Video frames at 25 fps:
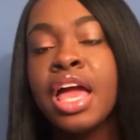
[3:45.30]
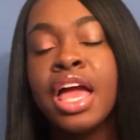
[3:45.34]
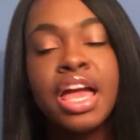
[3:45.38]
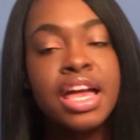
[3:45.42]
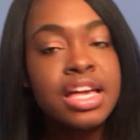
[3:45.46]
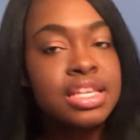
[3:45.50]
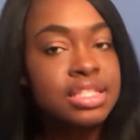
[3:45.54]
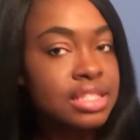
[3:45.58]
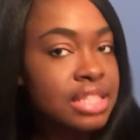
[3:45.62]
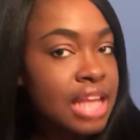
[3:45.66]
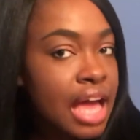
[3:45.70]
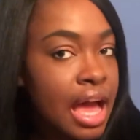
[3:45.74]

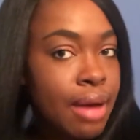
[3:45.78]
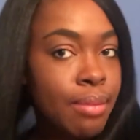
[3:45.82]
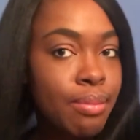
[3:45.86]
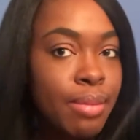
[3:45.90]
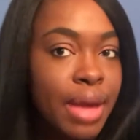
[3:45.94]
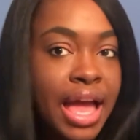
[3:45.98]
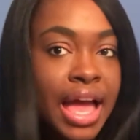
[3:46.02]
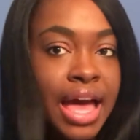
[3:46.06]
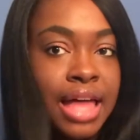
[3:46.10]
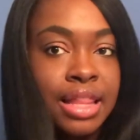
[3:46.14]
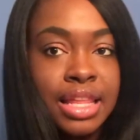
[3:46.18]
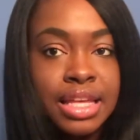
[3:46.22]
It's not
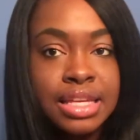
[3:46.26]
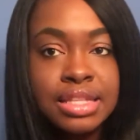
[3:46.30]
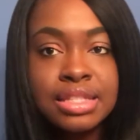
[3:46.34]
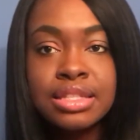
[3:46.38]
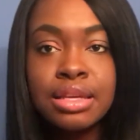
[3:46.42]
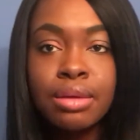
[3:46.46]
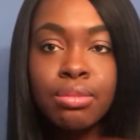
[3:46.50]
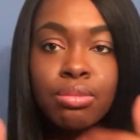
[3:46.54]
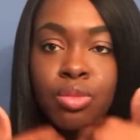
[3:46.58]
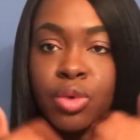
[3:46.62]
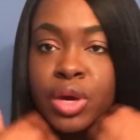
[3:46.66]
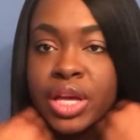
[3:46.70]
bad. Like,
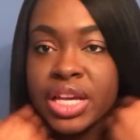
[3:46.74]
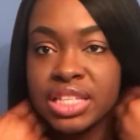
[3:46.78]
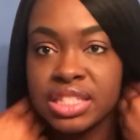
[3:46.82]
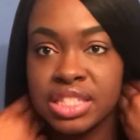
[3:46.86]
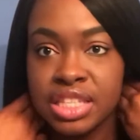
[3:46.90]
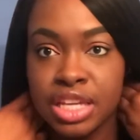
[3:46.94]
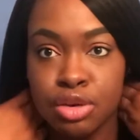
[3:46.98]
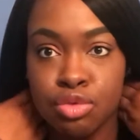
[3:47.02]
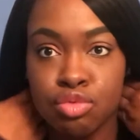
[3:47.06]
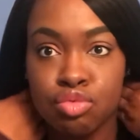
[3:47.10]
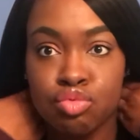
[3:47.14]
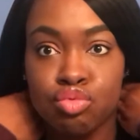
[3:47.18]
some wigs
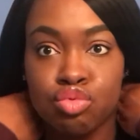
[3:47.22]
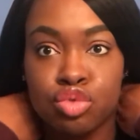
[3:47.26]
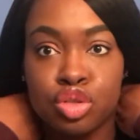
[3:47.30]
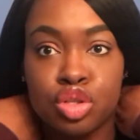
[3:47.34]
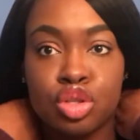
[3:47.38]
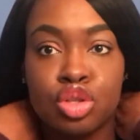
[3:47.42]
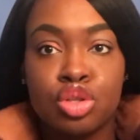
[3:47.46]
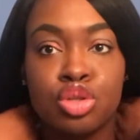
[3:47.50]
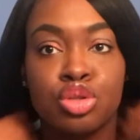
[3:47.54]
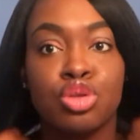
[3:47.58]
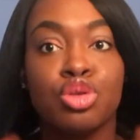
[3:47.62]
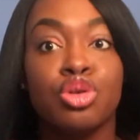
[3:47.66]
get
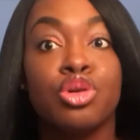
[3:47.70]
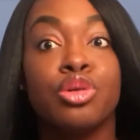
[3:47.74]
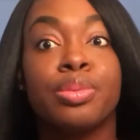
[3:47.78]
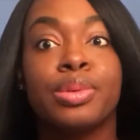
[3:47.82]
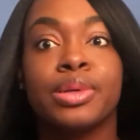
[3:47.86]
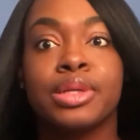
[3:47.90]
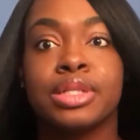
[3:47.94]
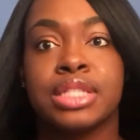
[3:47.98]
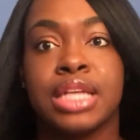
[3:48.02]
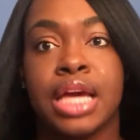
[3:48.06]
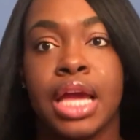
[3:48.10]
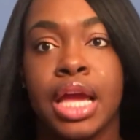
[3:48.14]

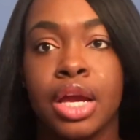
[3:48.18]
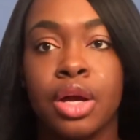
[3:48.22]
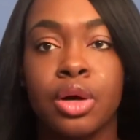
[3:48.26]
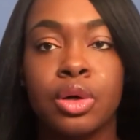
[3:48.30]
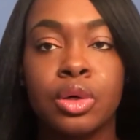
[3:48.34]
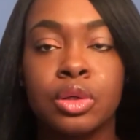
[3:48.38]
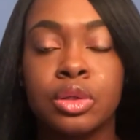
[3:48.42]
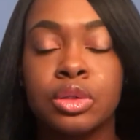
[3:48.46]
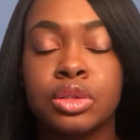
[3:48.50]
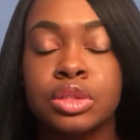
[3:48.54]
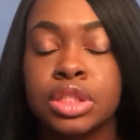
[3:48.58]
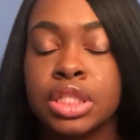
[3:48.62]
super
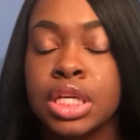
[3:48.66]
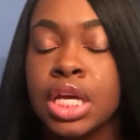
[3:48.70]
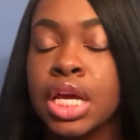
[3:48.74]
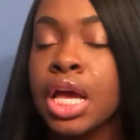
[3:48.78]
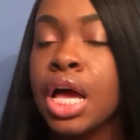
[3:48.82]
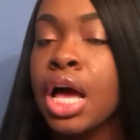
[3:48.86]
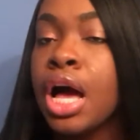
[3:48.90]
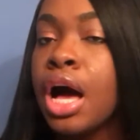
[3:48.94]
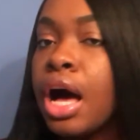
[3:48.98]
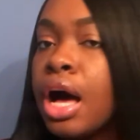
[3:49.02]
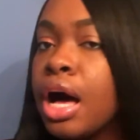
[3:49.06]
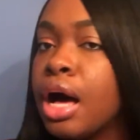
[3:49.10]
tangled
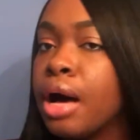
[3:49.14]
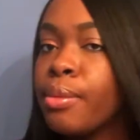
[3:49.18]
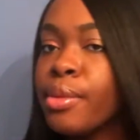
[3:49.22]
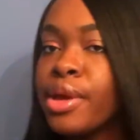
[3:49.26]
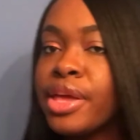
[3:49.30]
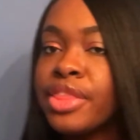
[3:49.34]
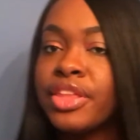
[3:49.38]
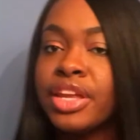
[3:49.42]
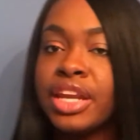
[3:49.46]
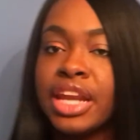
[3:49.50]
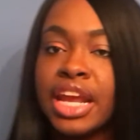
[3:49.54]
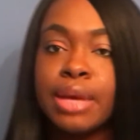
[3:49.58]

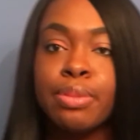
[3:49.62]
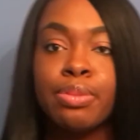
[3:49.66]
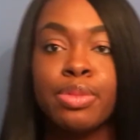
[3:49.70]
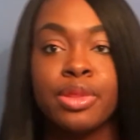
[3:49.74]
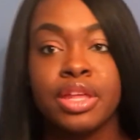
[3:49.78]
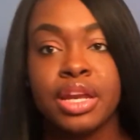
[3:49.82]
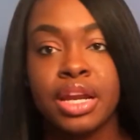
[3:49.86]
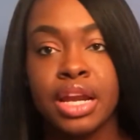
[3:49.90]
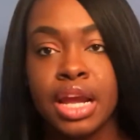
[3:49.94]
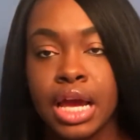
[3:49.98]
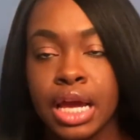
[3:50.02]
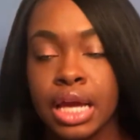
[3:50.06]
in the nape of
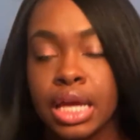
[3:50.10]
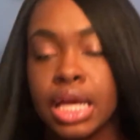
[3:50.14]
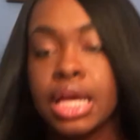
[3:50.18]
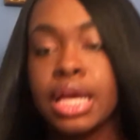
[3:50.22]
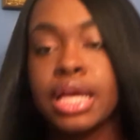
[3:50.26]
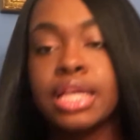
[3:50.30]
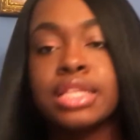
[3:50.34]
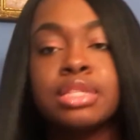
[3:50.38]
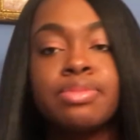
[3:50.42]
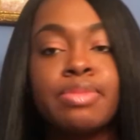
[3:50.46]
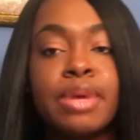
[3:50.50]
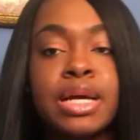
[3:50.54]
the neck
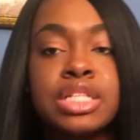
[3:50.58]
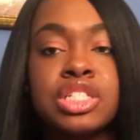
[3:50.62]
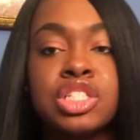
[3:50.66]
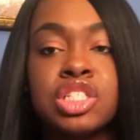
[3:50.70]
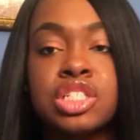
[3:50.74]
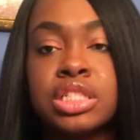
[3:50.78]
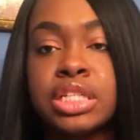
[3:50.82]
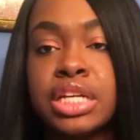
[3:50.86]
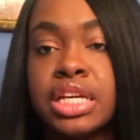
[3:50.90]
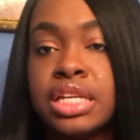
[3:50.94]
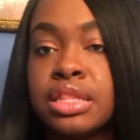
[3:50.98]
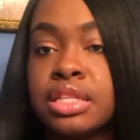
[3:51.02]

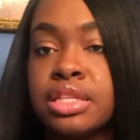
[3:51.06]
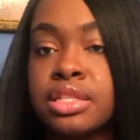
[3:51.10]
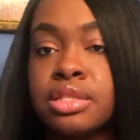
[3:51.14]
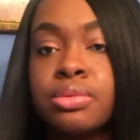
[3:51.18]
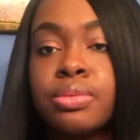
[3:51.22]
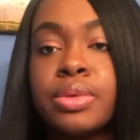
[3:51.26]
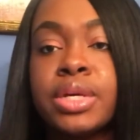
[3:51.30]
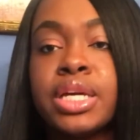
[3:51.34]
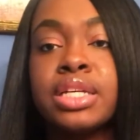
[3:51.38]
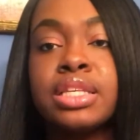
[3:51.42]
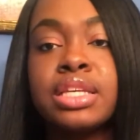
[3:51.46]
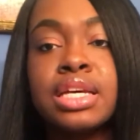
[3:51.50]
especially, and this
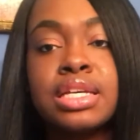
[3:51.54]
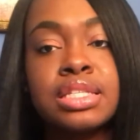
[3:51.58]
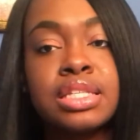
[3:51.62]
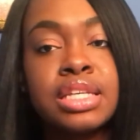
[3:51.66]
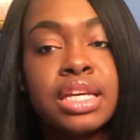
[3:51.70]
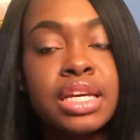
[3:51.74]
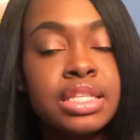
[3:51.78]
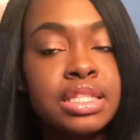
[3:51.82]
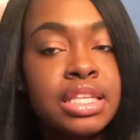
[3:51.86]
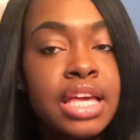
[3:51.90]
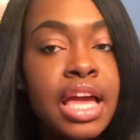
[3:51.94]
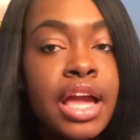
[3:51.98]
wig doesn't
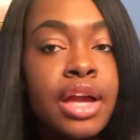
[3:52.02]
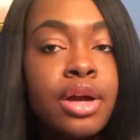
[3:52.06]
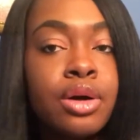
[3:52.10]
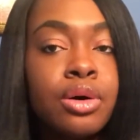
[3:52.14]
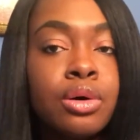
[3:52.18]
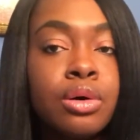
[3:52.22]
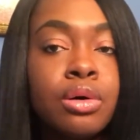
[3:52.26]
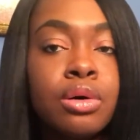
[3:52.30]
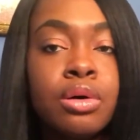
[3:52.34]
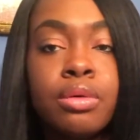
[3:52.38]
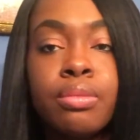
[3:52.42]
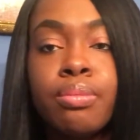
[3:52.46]
get
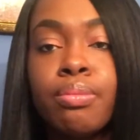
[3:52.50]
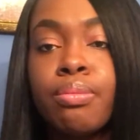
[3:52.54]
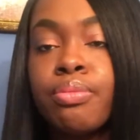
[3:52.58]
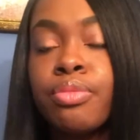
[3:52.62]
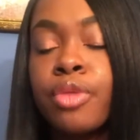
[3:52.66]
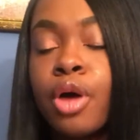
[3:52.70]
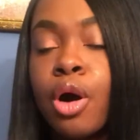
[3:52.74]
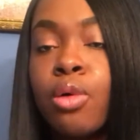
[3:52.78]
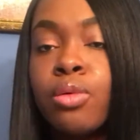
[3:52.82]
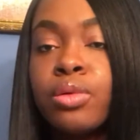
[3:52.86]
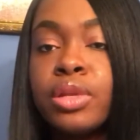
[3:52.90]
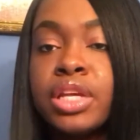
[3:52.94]
tangled.
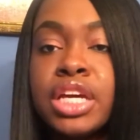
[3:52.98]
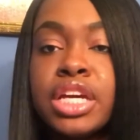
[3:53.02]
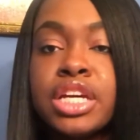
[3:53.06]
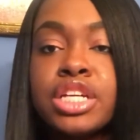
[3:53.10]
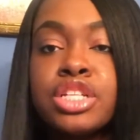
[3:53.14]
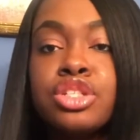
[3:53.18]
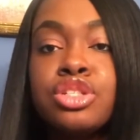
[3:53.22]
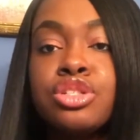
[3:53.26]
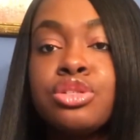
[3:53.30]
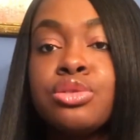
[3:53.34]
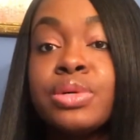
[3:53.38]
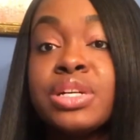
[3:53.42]
The only
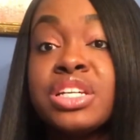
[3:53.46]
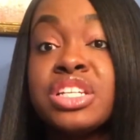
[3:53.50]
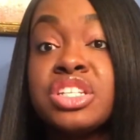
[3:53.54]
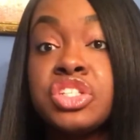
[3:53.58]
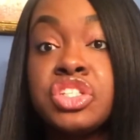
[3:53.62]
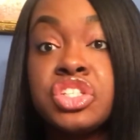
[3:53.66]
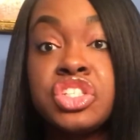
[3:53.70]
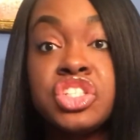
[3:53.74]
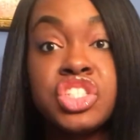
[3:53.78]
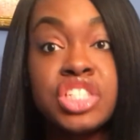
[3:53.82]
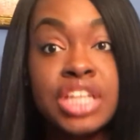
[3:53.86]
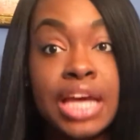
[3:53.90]
issue
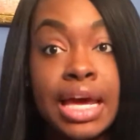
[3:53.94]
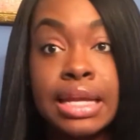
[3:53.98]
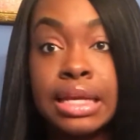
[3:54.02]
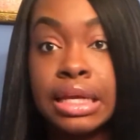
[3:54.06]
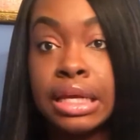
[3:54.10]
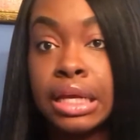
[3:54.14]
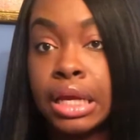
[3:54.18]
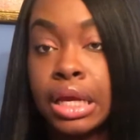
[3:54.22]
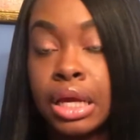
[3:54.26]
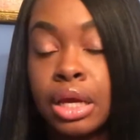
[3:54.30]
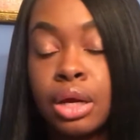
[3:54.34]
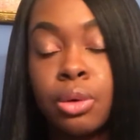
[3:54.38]
is
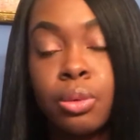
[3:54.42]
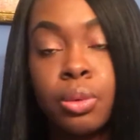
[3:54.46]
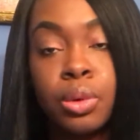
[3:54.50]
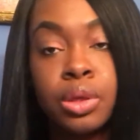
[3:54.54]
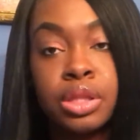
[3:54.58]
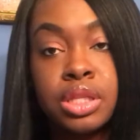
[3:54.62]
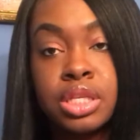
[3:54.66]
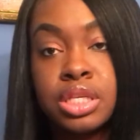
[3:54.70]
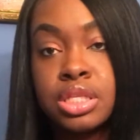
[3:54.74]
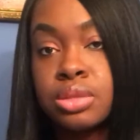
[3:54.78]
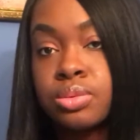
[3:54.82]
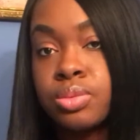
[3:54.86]
shedding
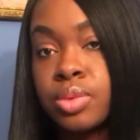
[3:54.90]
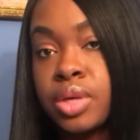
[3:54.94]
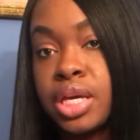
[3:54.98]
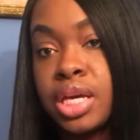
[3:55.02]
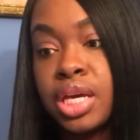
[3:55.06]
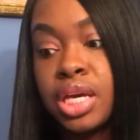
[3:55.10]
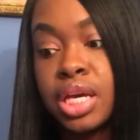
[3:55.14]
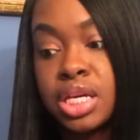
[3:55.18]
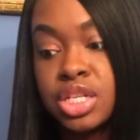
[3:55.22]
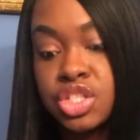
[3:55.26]
with this wig.